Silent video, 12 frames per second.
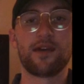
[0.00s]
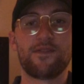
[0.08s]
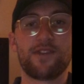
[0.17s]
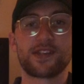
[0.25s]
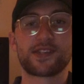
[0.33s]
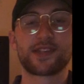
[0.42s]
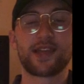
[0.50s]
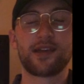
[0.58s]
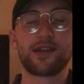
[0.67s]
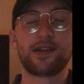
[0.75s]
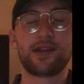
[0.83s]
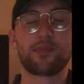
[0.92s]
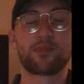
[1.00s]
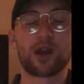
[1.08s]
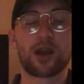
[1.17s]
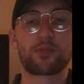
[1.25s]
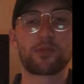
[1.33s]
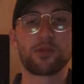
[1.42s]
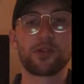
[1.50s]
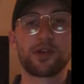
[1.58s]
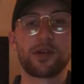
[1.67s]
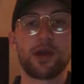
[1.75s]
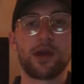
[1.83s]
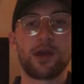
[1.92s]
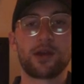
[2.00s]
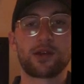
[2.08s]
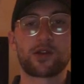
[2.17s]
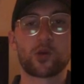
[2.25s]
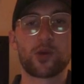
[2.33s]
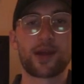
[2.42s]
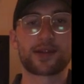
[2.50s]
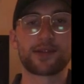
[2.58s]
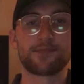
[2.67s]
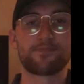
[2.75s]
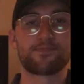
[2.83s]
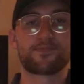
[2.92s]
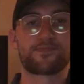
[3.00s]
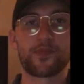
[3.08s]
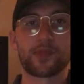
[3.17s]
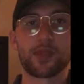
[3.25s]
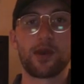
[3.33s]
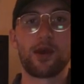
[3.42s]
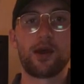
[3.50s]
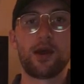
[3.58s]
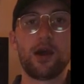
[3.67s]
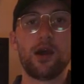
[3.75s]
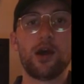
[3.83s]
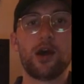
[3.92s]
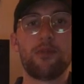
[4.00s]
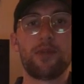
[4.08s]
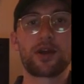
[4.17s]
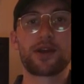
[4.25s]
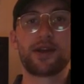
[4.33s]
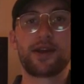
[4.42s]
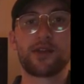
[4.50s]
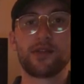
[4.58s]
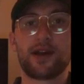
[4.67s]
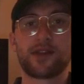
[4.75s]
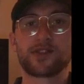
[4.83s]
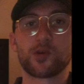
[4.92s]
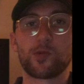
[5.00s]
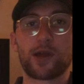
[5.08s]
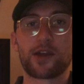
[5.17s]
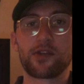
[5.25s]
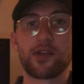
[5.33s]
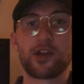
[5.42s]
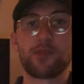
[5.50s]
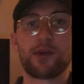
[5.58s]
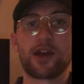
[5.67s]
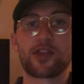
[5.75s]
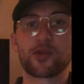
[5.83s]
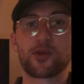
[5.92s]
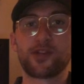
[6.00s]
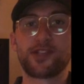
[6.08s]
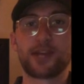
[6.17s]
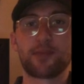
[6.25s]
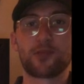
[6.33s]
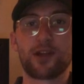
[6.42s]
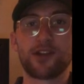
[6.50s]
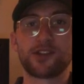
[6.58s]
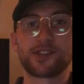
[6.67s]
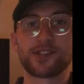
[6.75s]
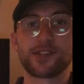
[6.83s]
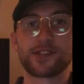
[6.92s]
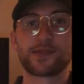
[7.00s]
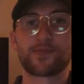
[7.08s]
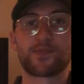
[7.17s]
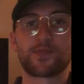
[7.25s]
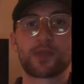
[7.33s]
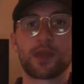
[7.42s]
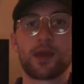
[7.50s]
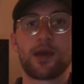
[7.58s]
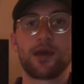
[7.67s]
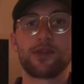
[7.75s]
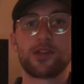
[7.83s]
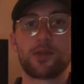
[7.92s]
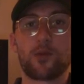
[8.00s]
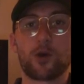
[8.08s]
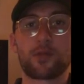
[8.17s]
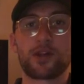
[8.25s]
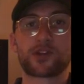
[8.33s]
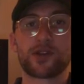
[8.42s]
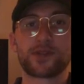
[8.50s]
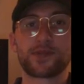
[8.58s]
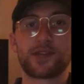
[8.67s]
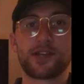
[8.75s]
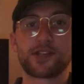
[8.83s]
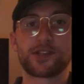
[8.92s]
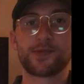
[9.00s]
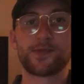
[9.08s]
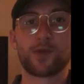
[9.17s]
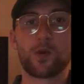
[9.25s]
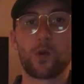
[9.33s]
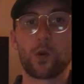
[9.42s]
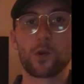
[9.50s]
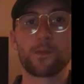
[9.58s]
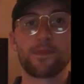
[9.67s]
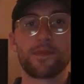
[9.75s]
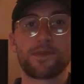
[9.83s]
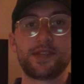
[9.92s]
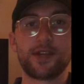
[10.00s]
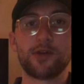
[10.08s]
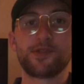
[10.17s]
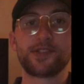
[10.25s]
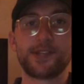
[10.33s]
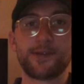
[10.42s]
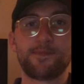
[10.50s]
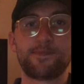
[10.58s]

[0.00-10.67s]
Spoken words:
investigated and properly corrected. American airlines are regulated by three separate agencies: the Department of Transportation, or DOT,